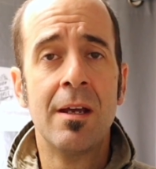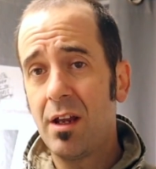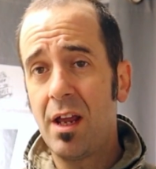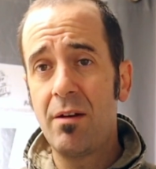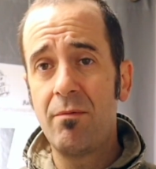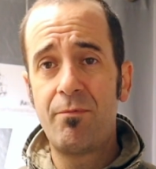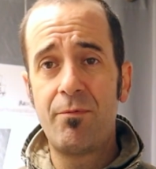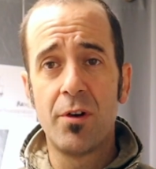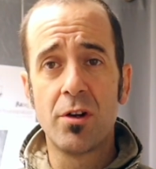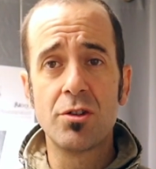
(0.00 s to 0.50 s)

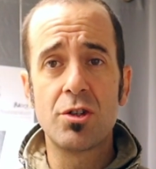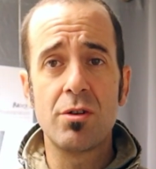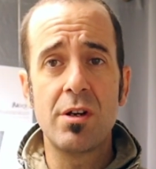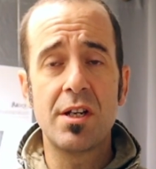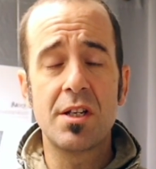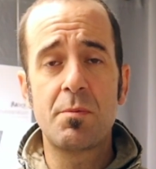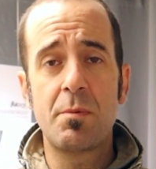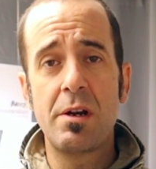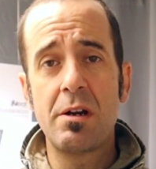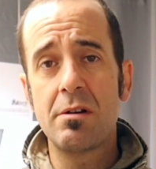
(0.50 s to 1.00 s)
And full
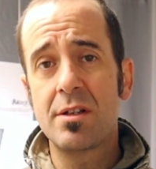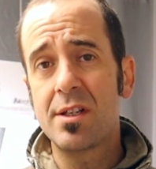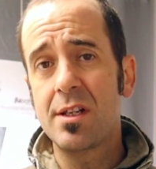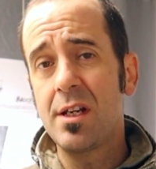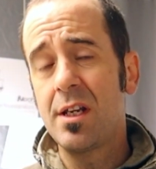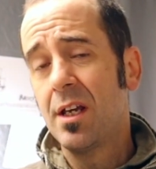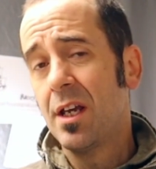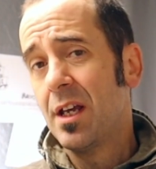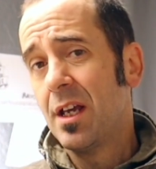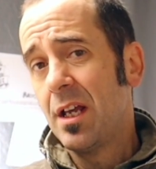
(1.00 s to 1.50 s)

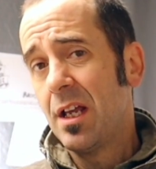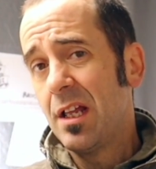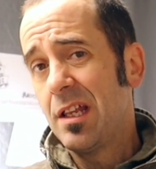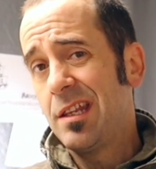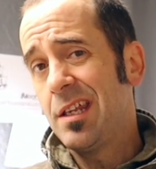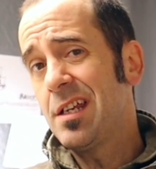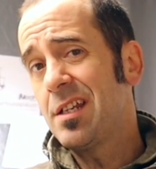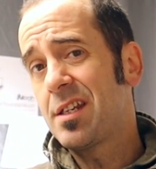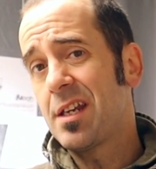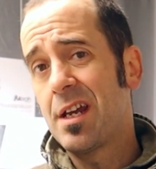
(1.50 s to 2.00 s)
transparency,
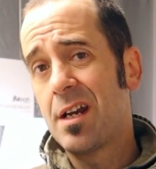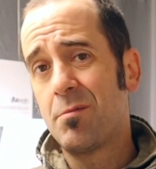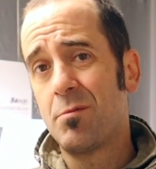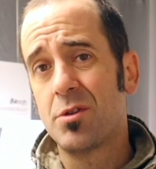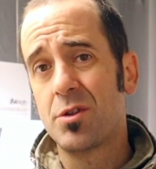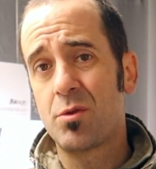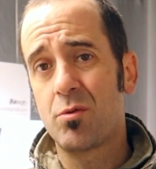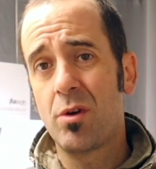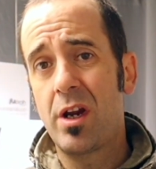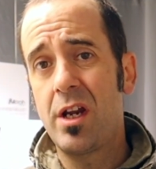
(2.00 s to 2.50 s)
these
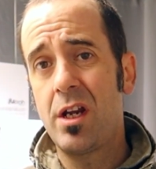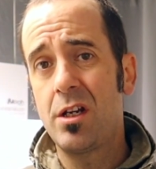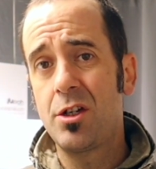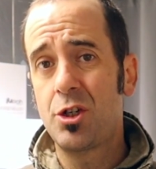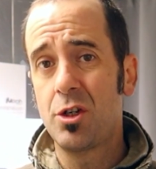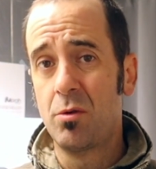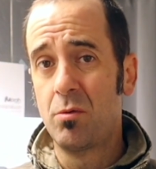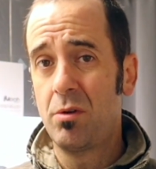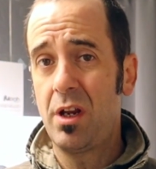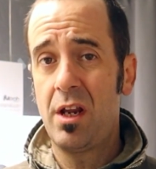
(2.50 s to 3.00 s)
animals
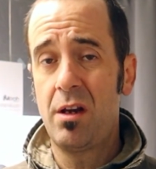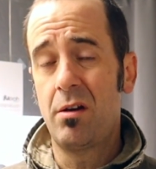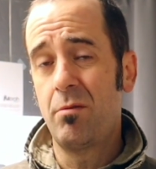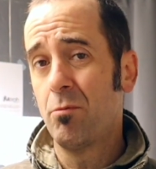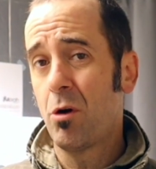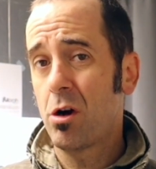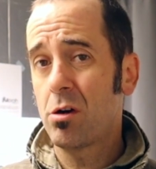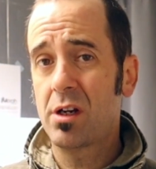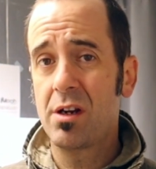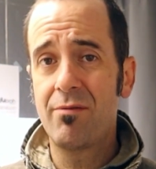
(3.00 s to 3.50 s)
range in
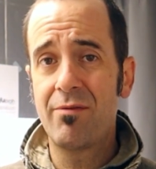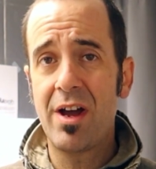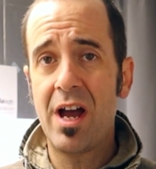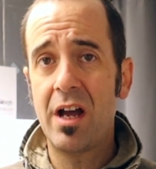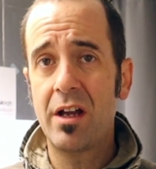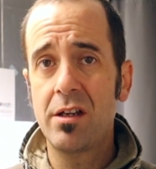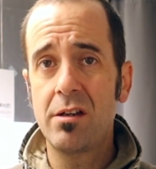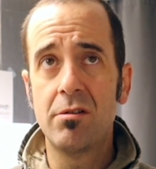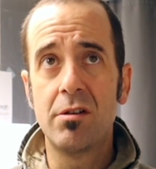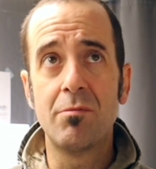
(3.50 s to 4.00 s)
market
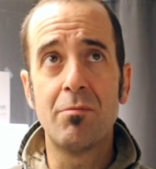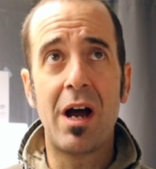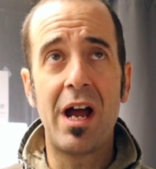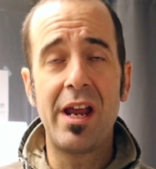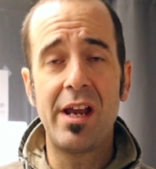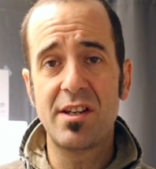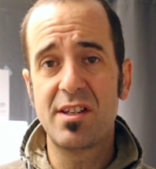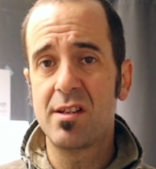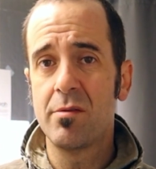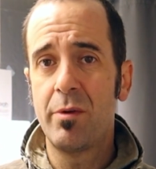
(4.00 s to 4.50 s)
value, in
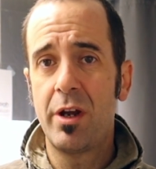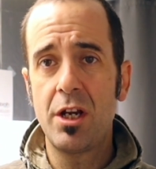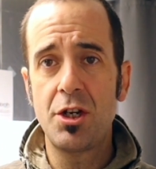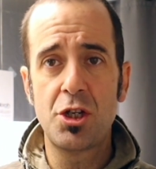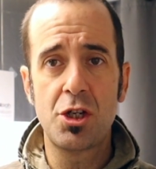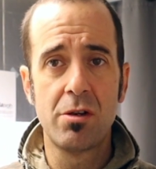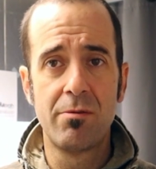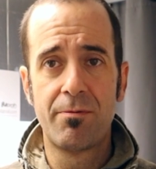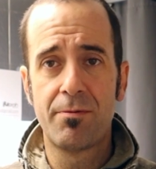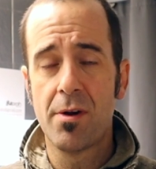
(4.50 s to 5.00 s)
my
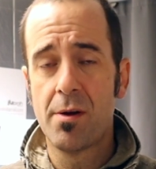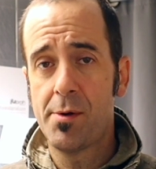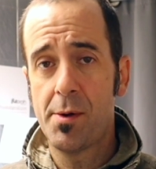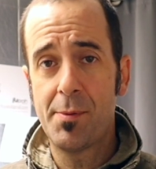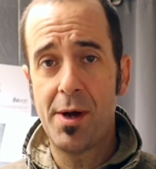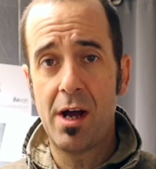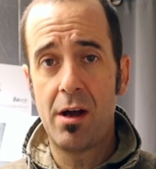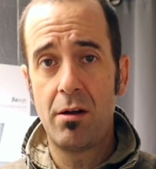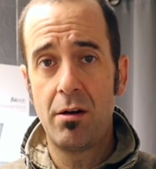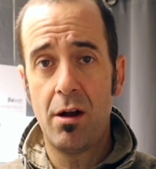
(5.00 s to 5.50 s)
estimation, from
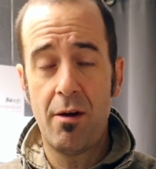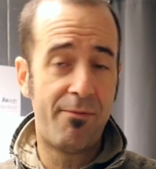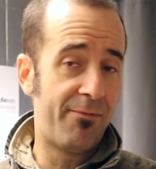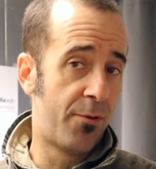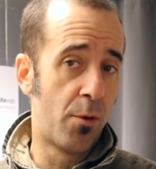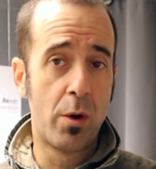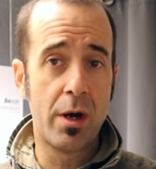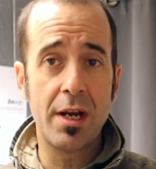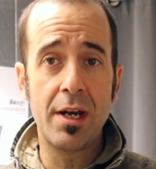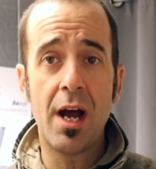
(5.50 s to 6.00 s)
about a
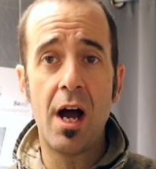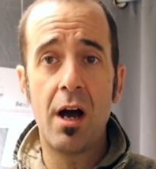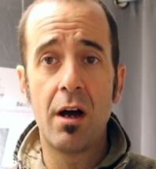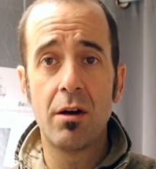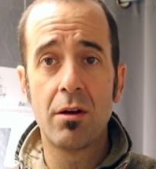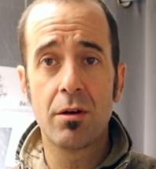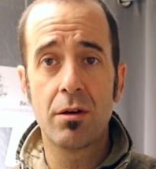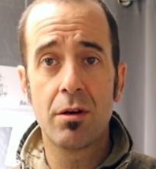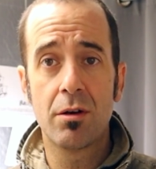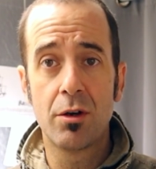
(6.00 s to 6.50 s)

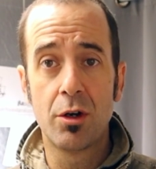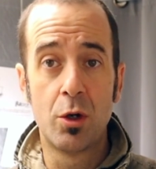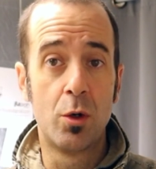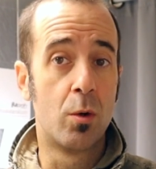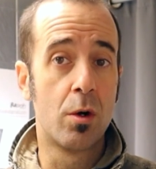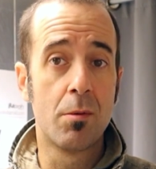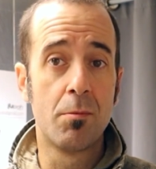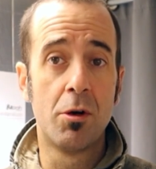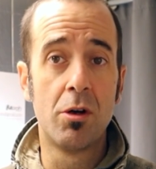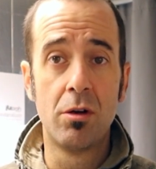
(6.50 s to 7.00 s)
$40
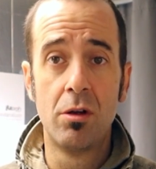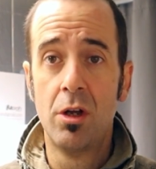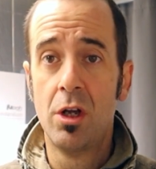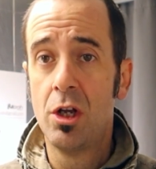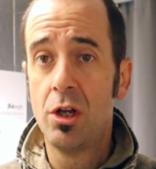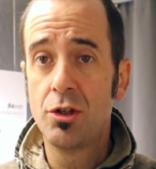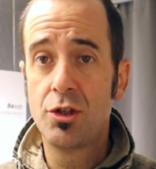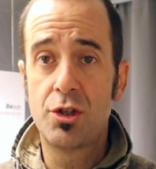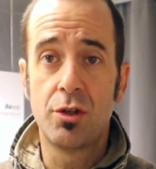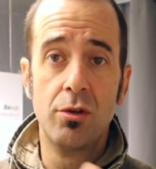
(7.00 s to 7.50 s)
normal
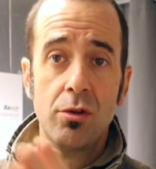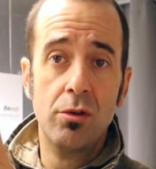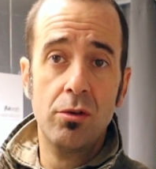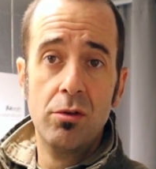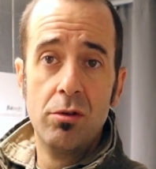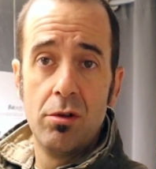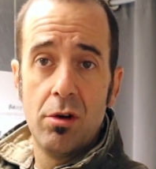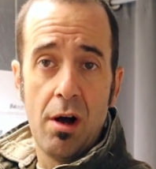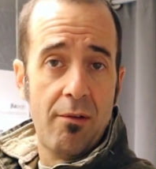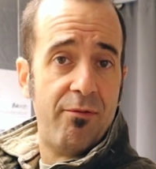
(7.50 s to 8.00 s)

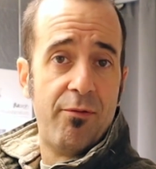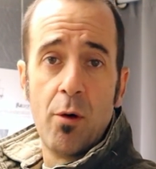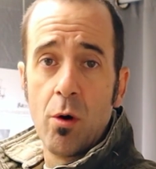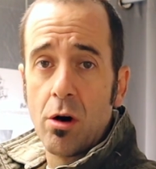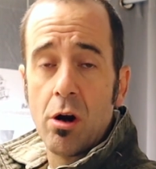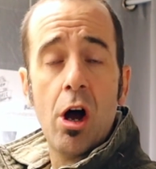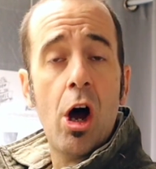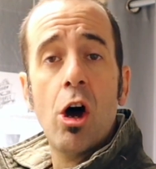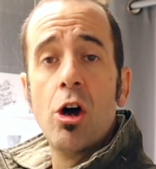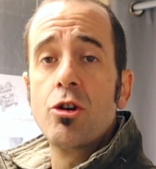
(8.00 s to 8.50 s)
to a
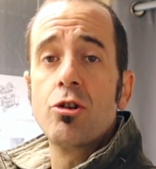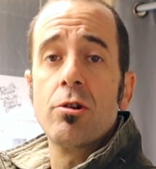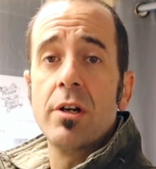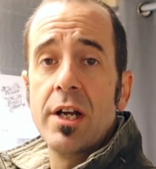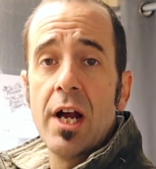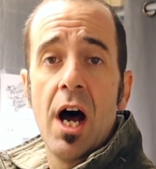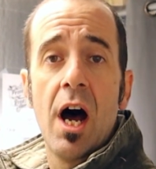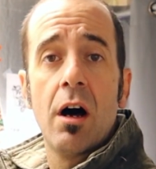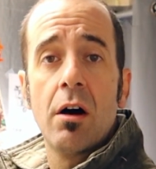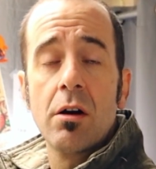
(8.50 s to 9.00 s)

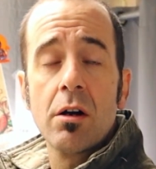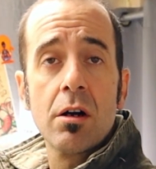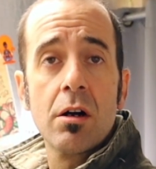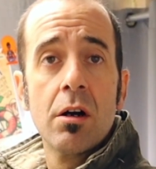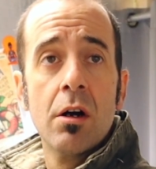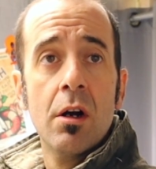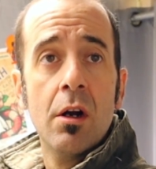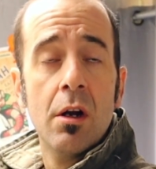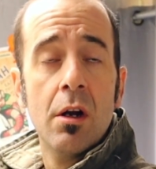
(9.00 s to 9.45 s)
$400